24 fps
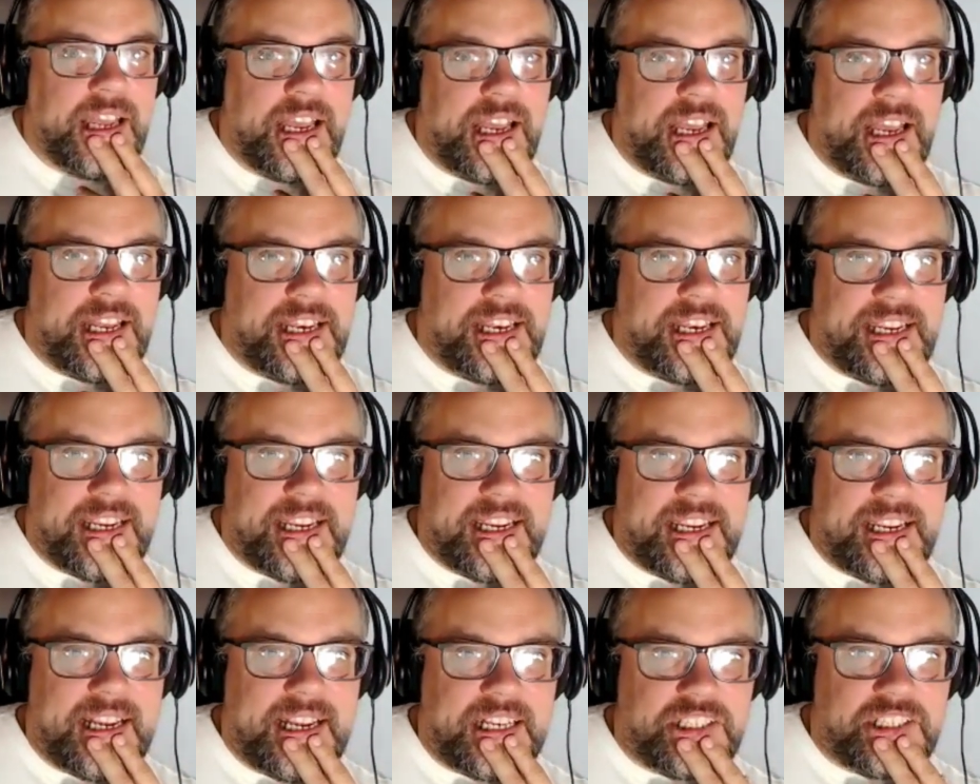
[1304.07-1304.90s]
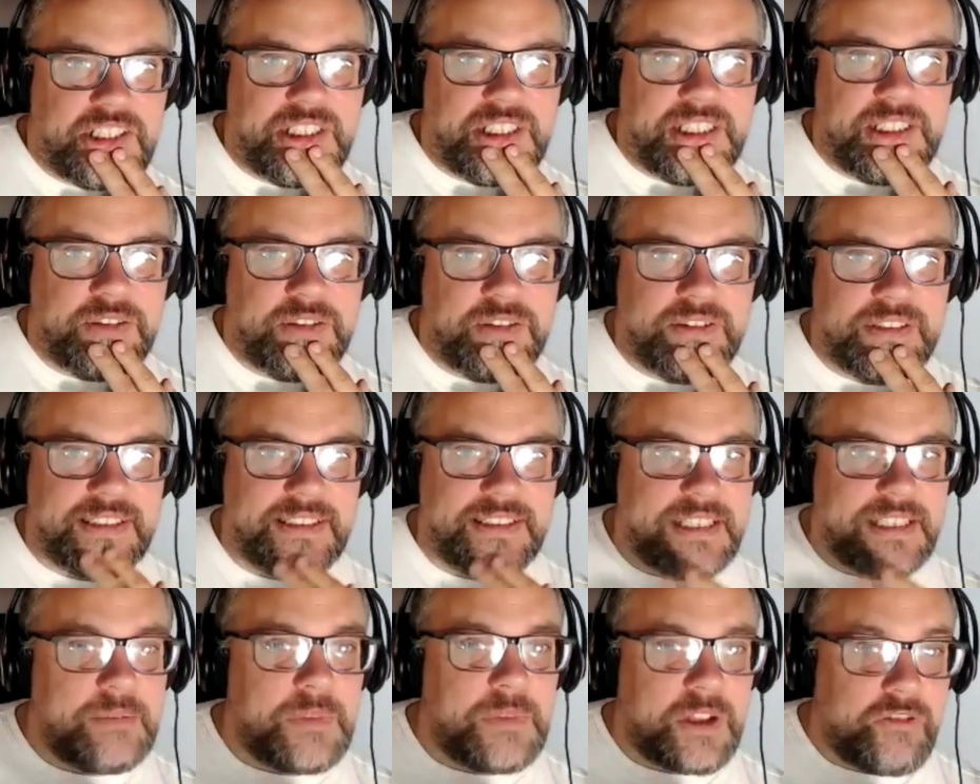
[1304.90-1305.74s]
And he actually used a
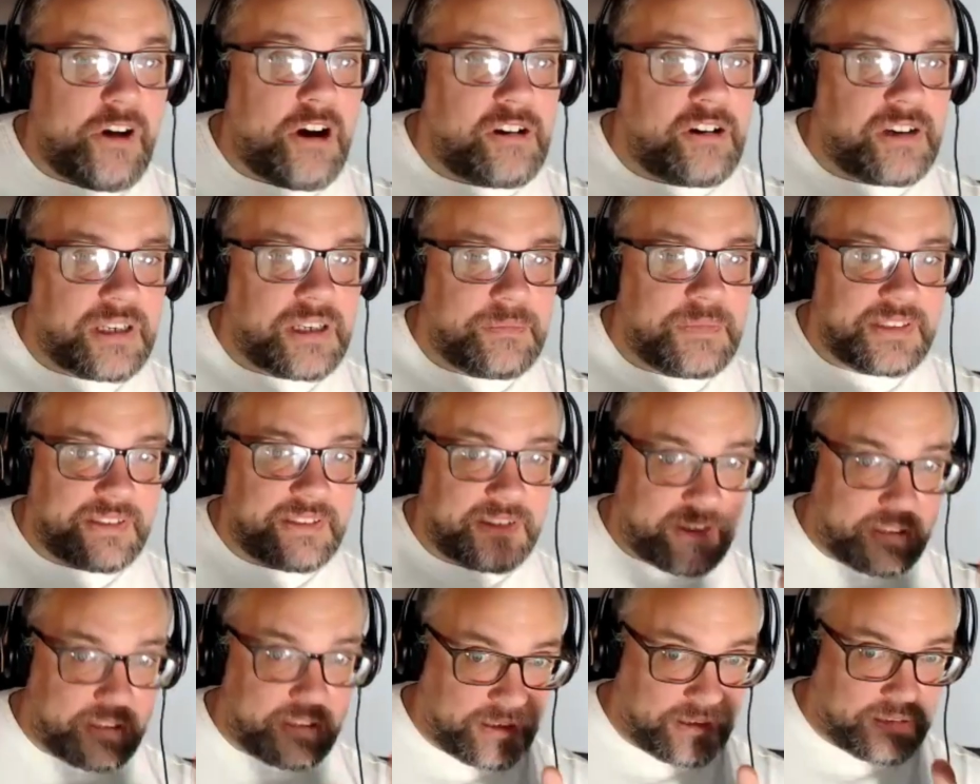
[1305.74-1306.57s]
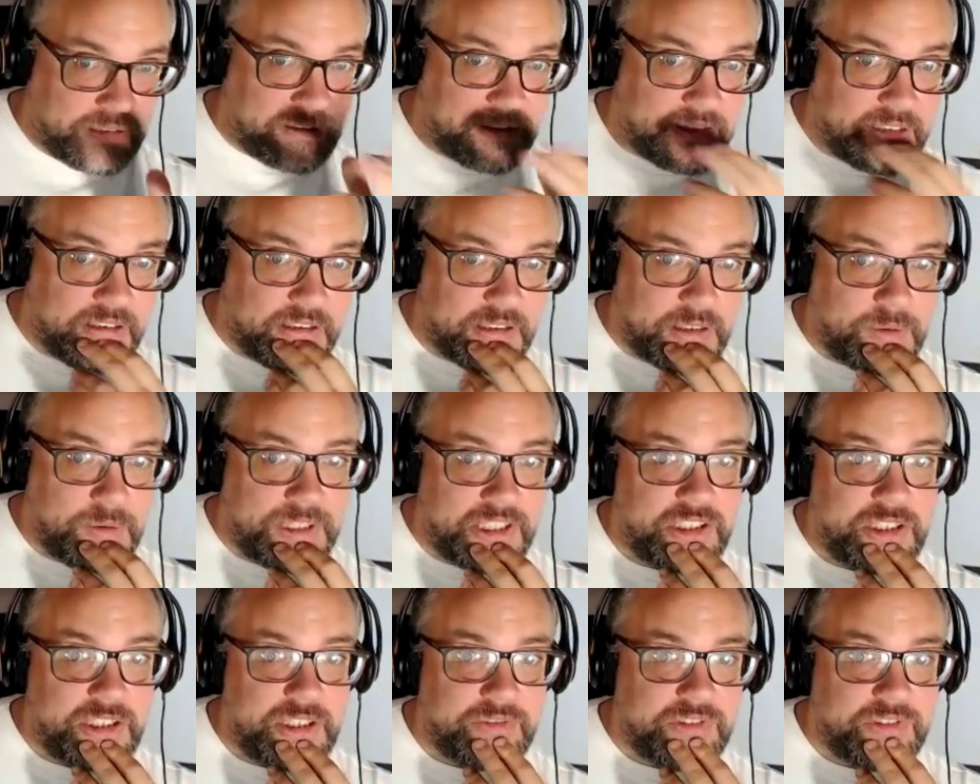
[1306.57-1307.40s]
similar argument to the
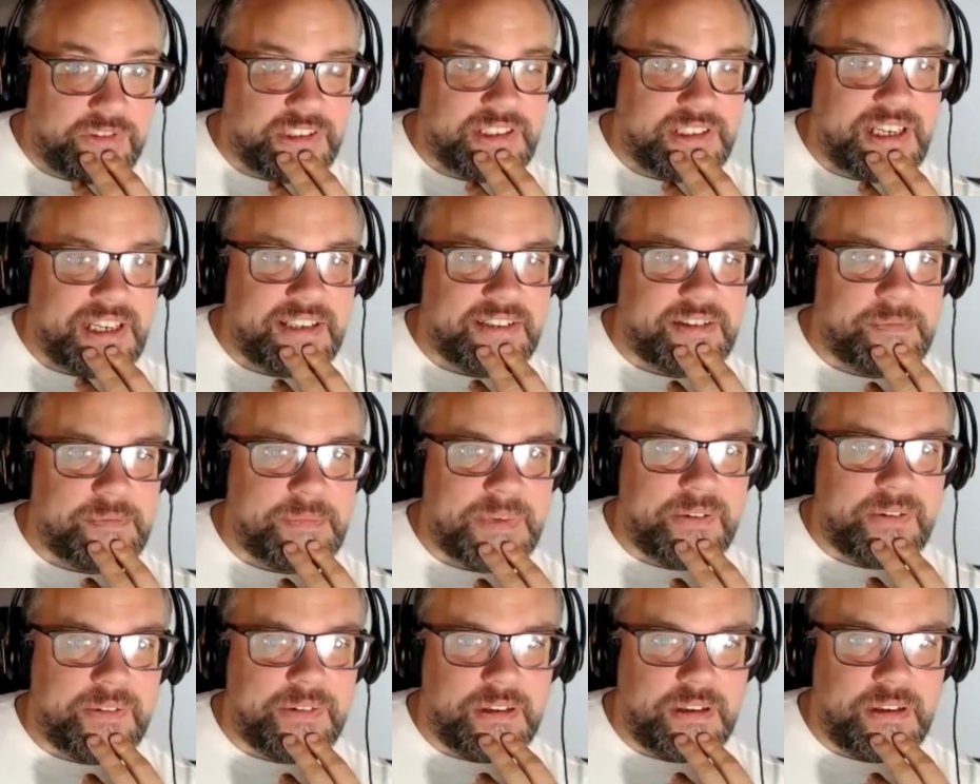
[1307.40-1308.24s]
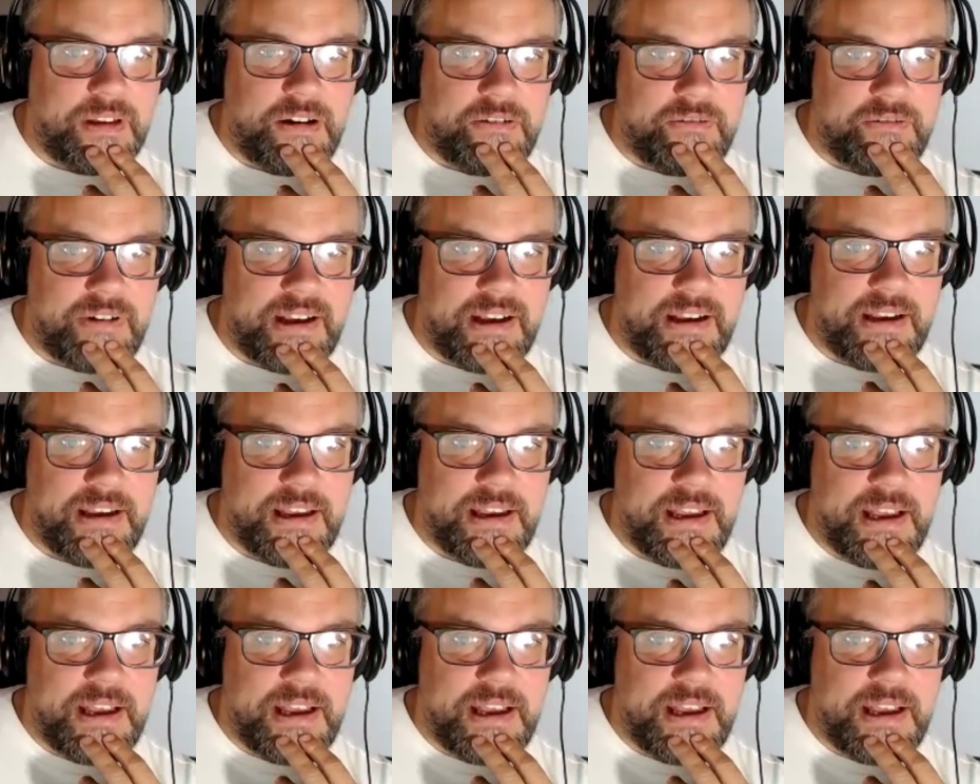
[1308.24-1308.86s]
question I've just asked about the lottery,